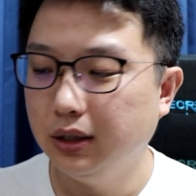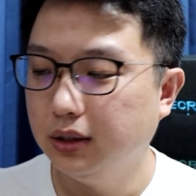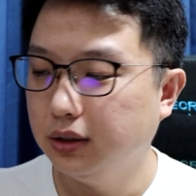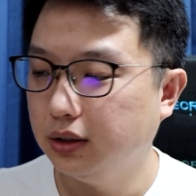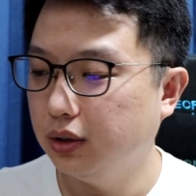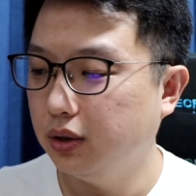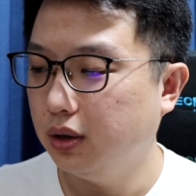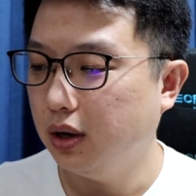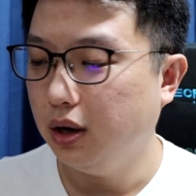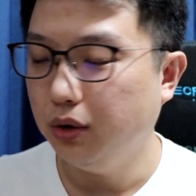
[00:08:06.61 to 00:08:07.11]

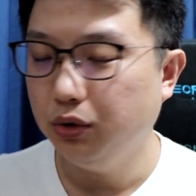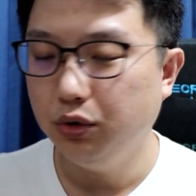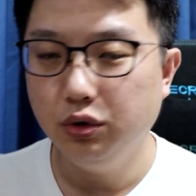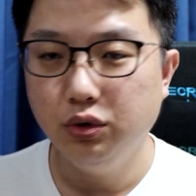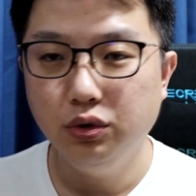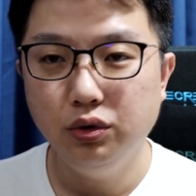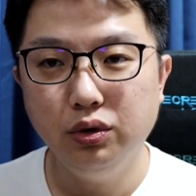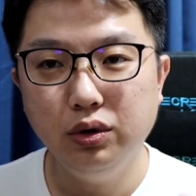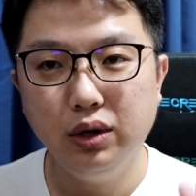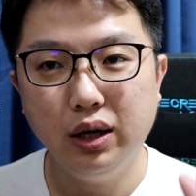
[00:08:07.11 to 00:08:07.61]
So how do you
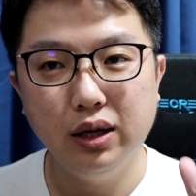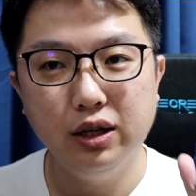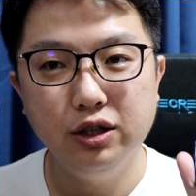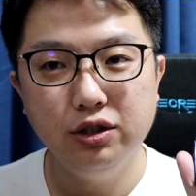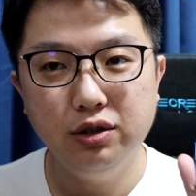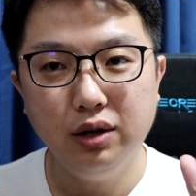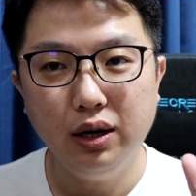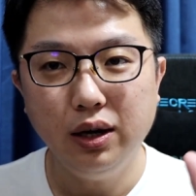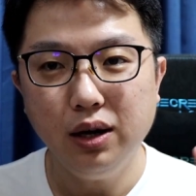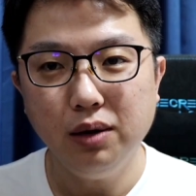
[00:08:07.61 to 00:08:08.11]
know that
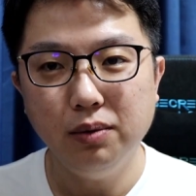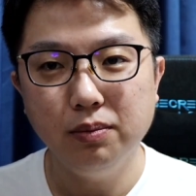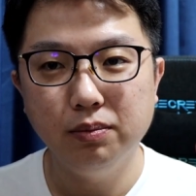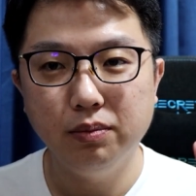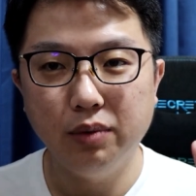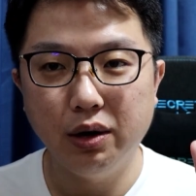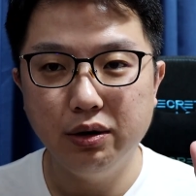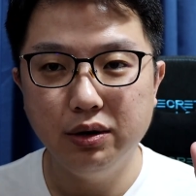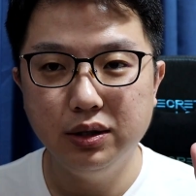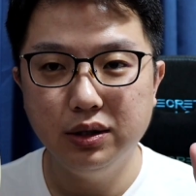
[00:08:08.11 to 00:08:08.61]
it's dried up?
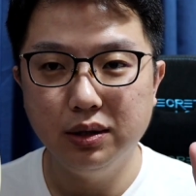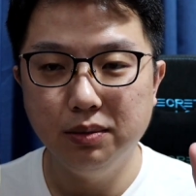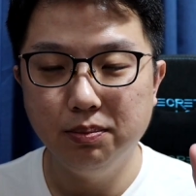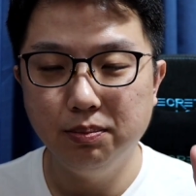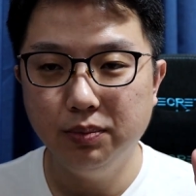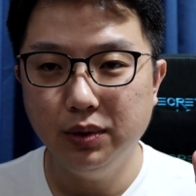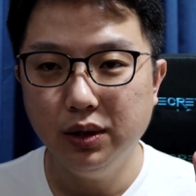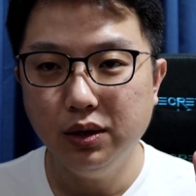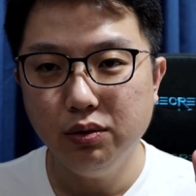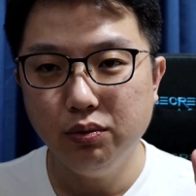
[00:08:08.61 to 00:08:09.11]
Very
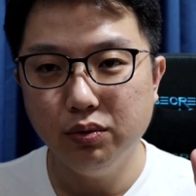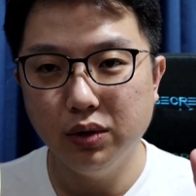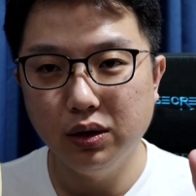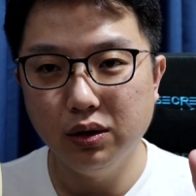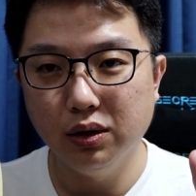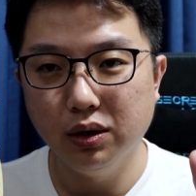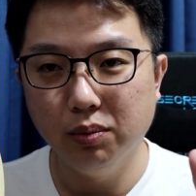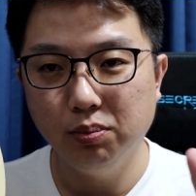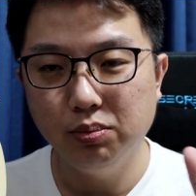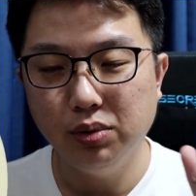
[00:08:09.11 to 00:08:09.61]
simple.
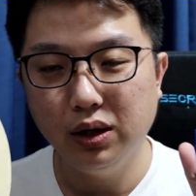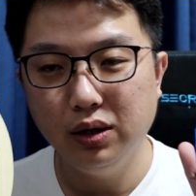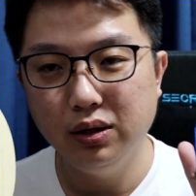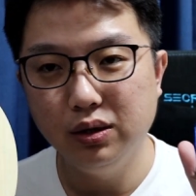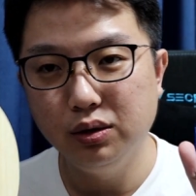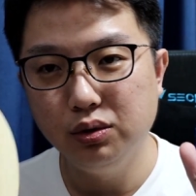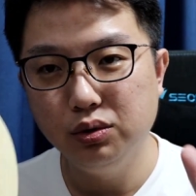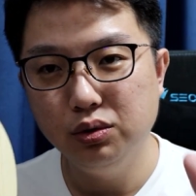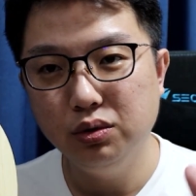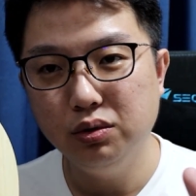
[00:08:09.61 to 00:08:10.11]
When you apply
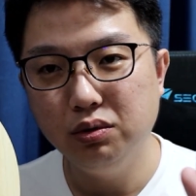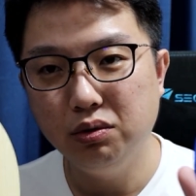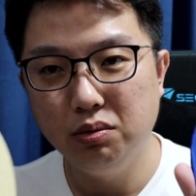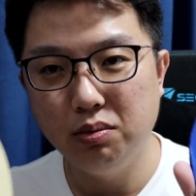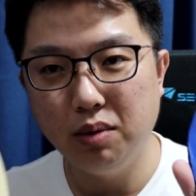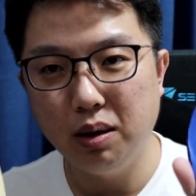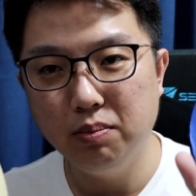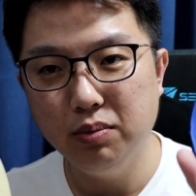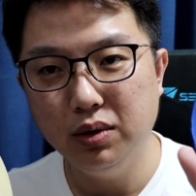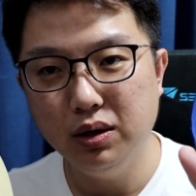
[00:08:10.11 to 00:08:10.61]
the glue,
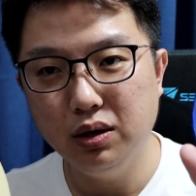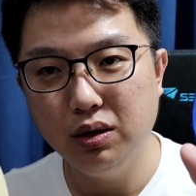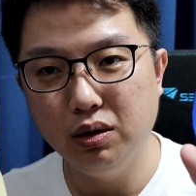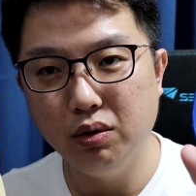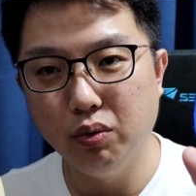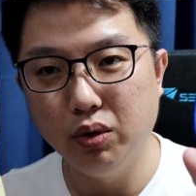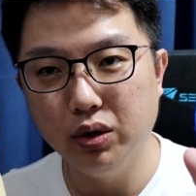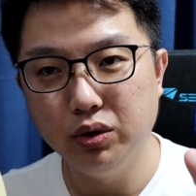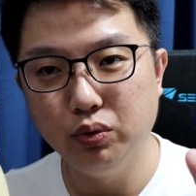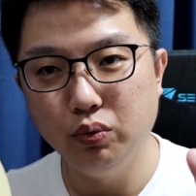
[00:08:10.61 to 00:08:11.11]
remember
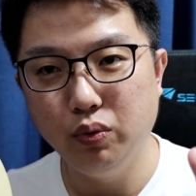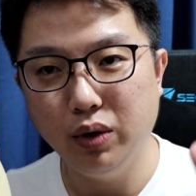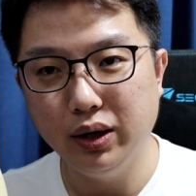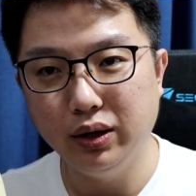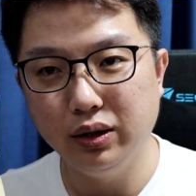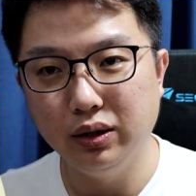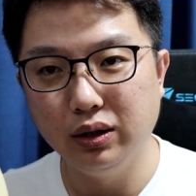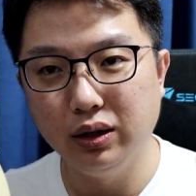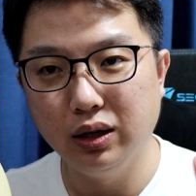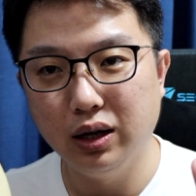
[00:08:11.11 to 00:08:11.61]
it was
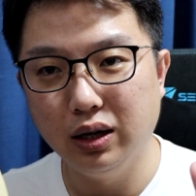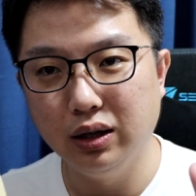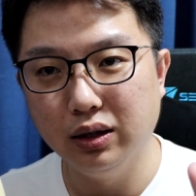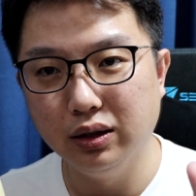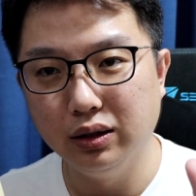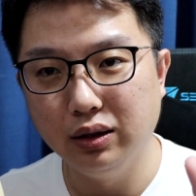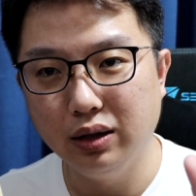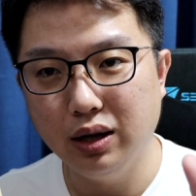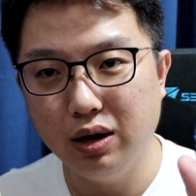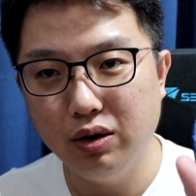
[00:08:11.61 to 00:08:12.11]
white in
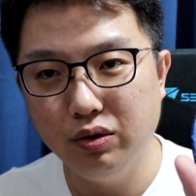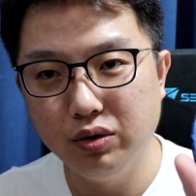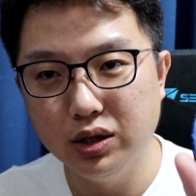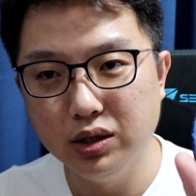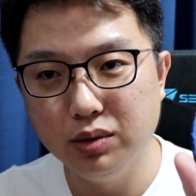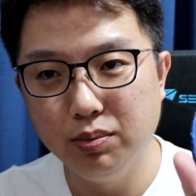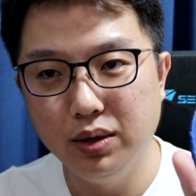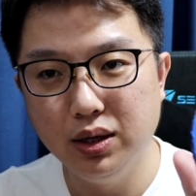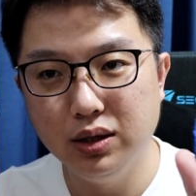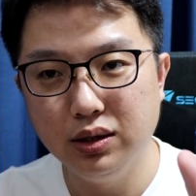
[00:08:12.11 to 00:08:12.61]
color. Now
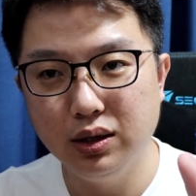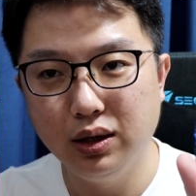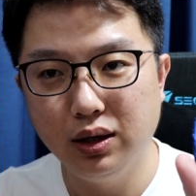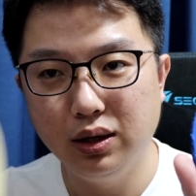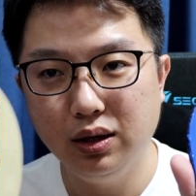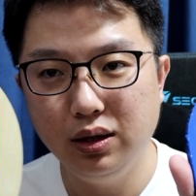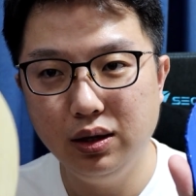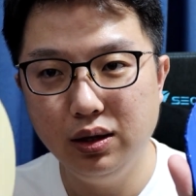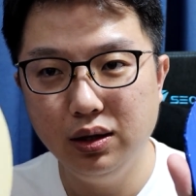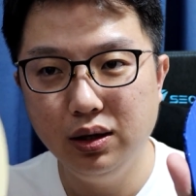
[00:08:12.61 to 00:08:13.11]
it's
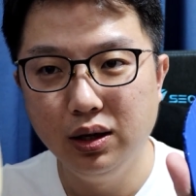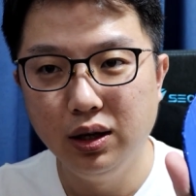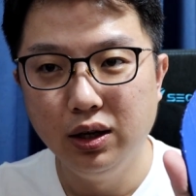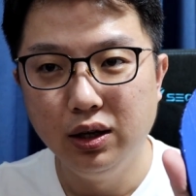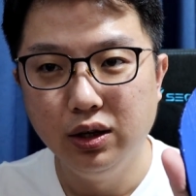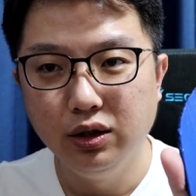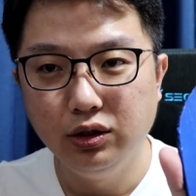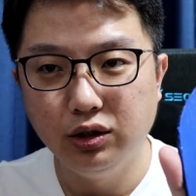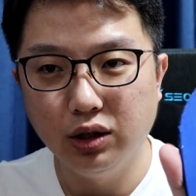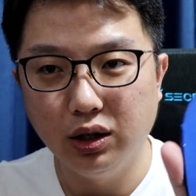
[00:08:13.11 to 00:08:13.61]
basically
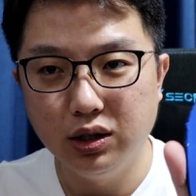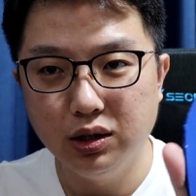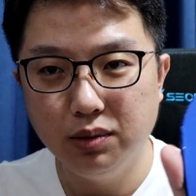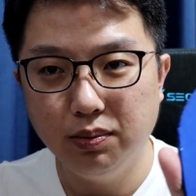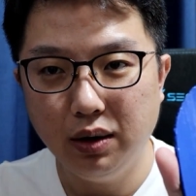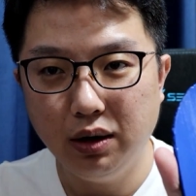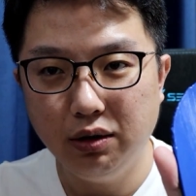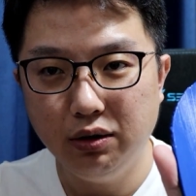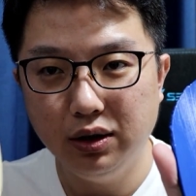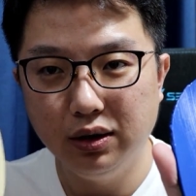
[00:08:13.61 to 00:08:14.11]

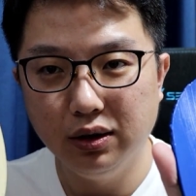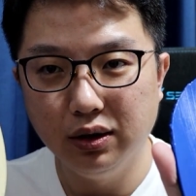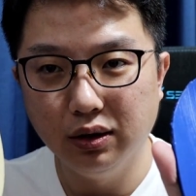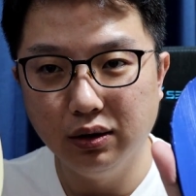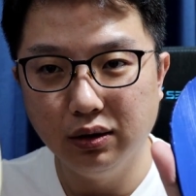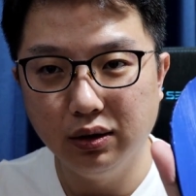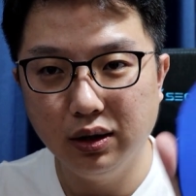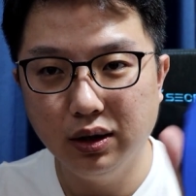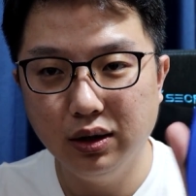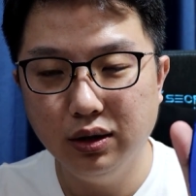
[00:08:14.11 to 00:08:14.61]

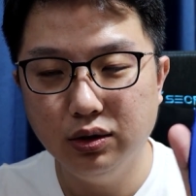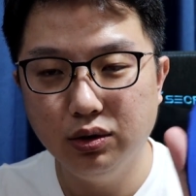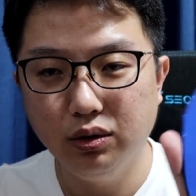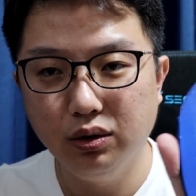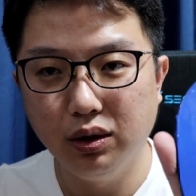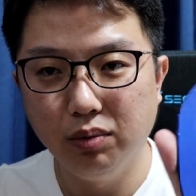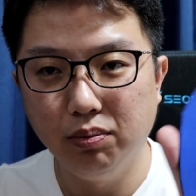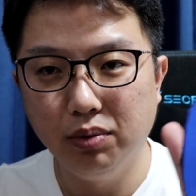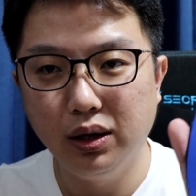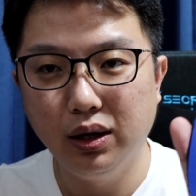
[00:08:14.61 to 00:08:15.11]
transparent. Okay, so
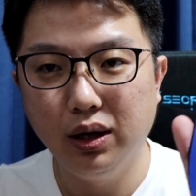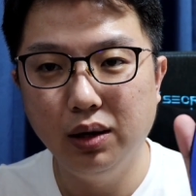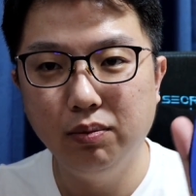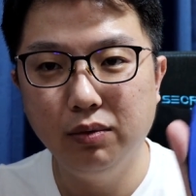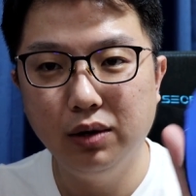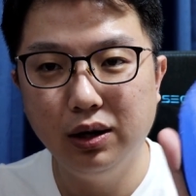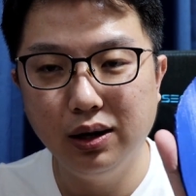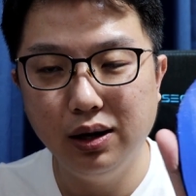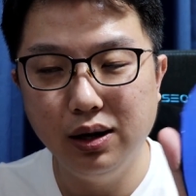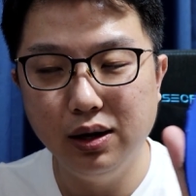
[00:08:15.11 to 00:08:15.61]
it became
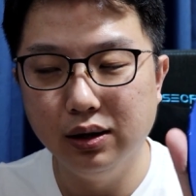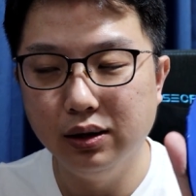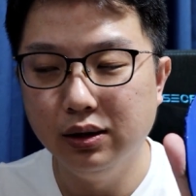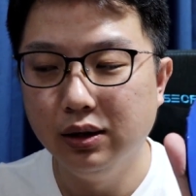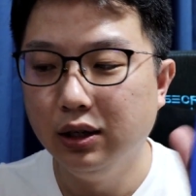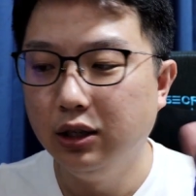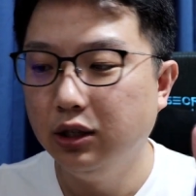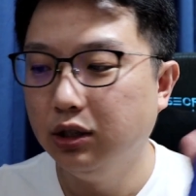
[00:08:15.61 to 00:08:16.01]
clear.